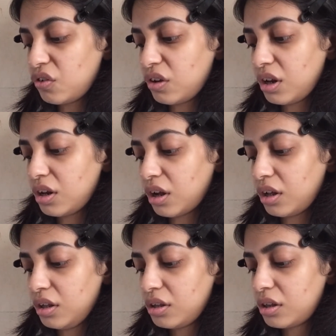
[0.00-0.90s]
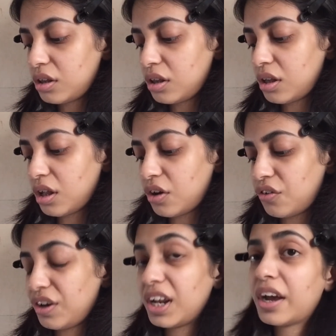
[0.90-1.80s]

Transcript: really nice and really